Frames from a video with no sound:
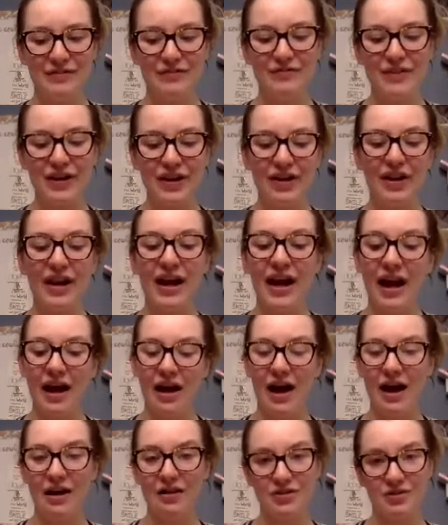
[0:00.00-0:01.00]
figuring out
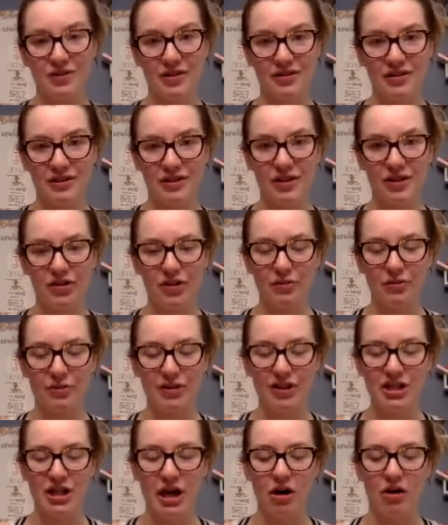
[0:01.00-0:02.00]
how to authentically
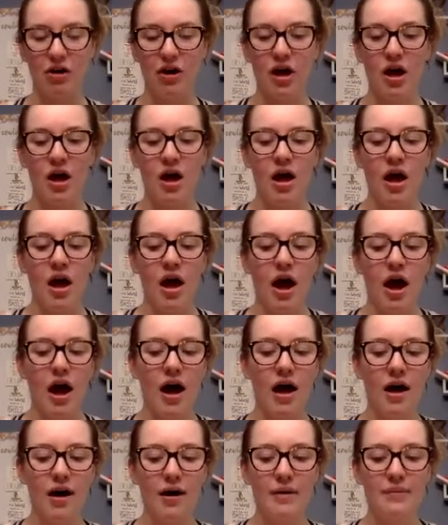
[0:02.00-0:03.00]
reach out.
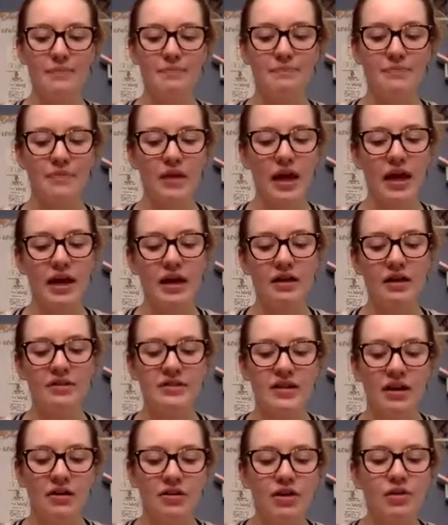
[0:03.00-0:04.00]
And I'll
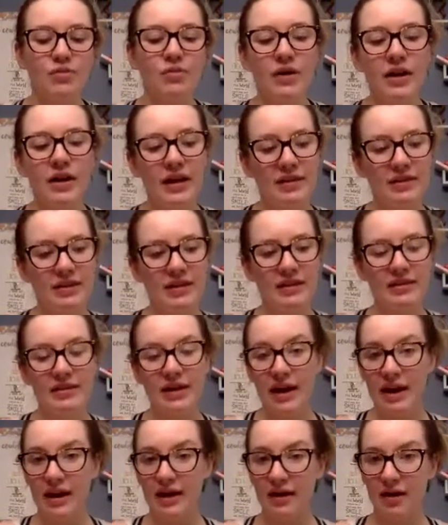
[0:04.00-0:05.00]
tell you what I think the
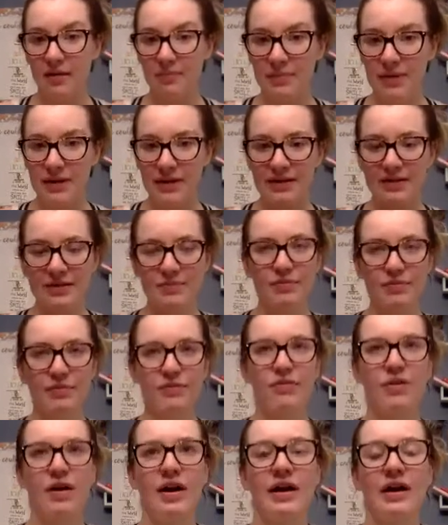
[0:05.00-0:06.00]
hang up is
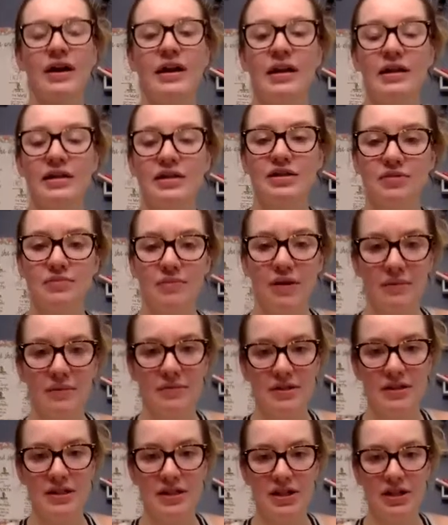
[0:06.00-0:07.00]
before I get into my
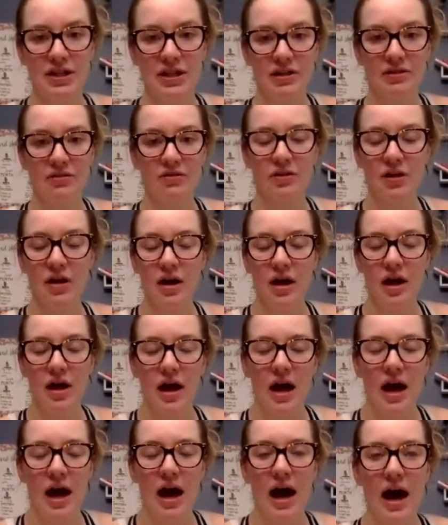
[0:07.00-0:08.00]
material.
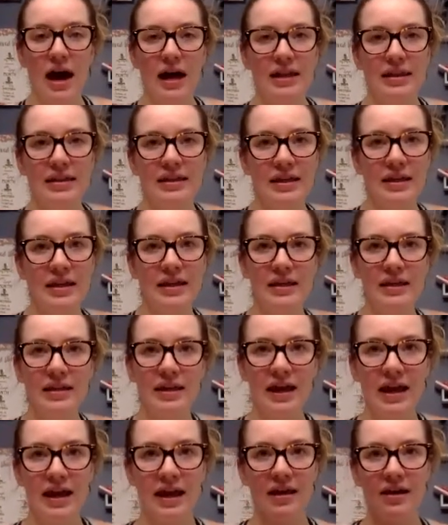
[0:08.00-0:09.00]
I think the
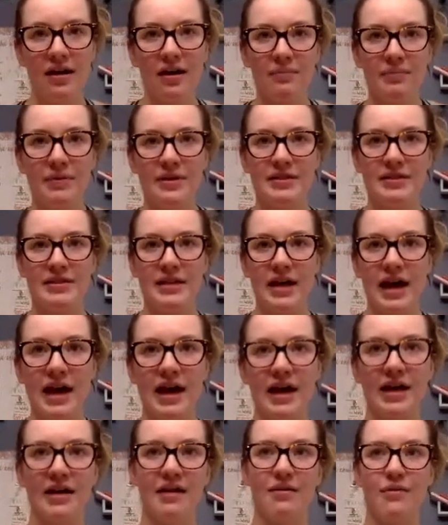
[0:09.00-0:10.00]
hang up is
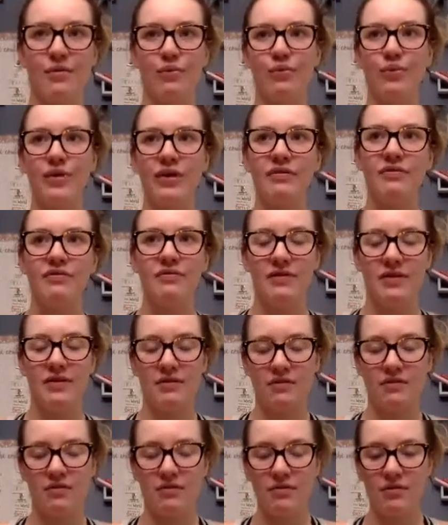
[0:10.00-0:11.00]
that we
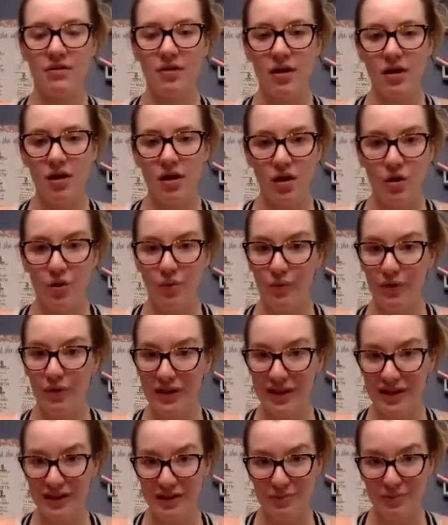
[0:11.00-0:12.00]
feel we
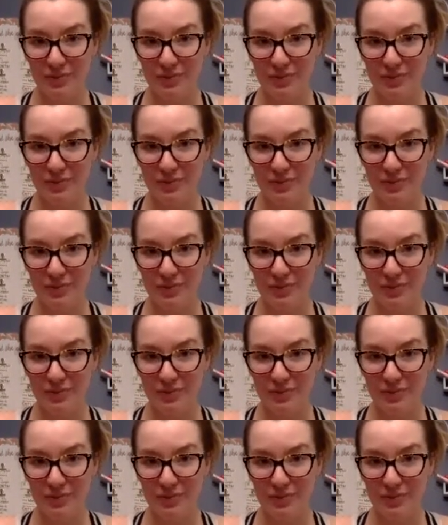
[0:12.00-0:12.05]
need to